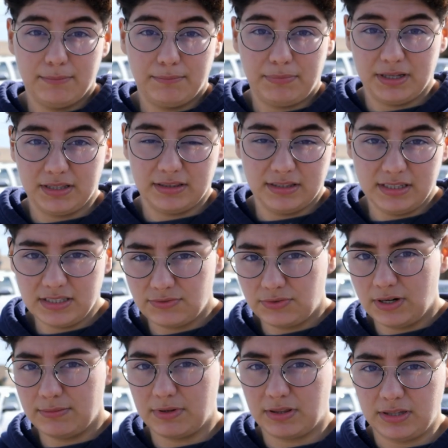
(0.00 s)
But this
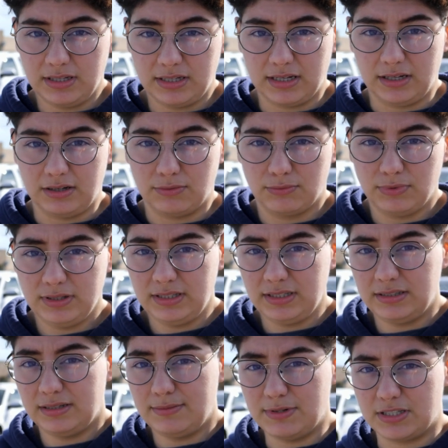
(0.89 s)
frame of thinking
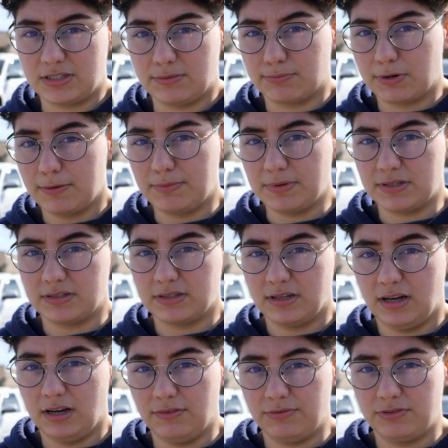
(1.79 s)
really limits the purpose
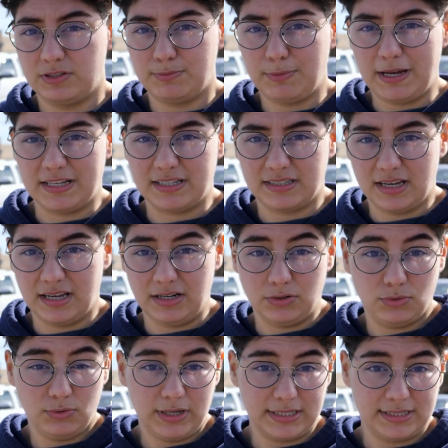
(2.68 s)
of space and
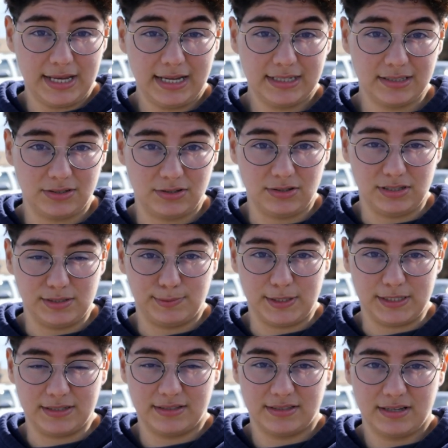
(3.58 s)
who gets access to these
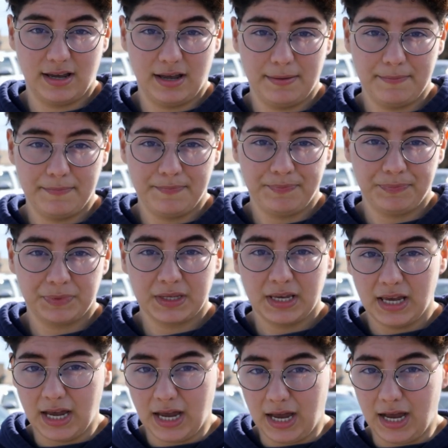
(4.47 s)
places.
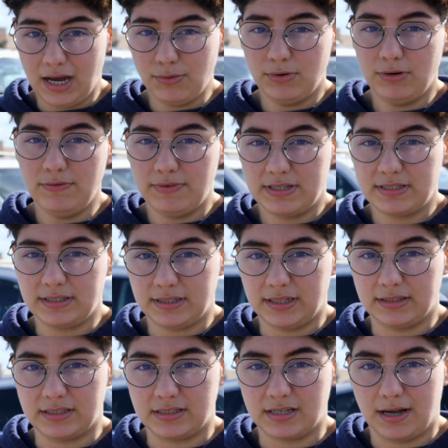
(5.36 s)
I will
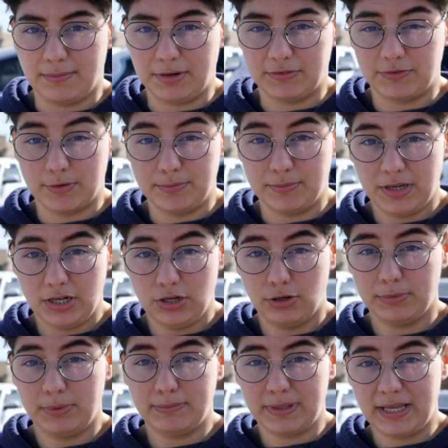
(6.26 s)
investigate this topic from an
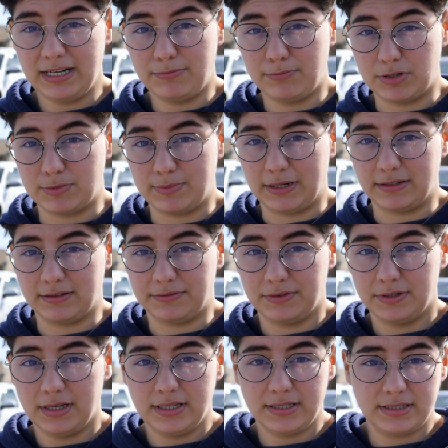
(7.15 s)
urban planning perspective
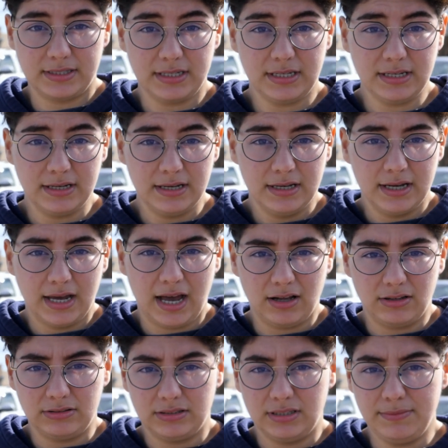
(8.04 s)
and see
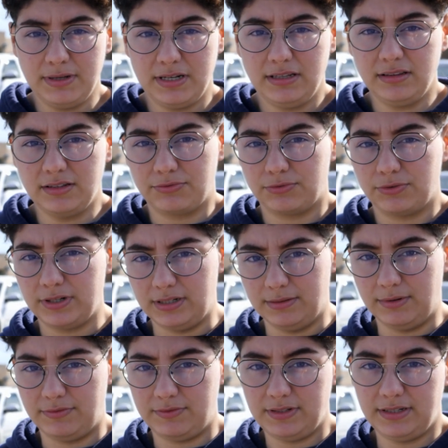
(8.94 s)
how limiting the
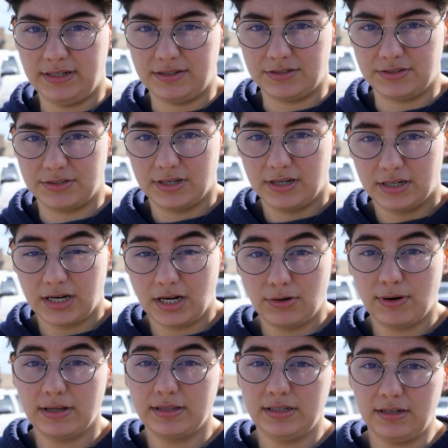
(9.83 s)
freedom of teenagers can
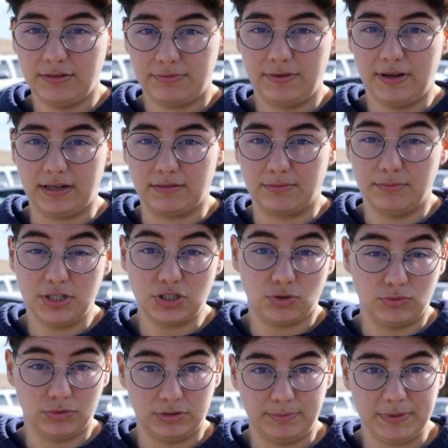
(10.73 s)
greatly affect much
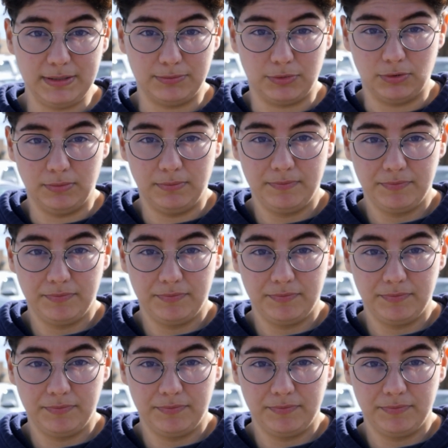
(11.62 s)
older people.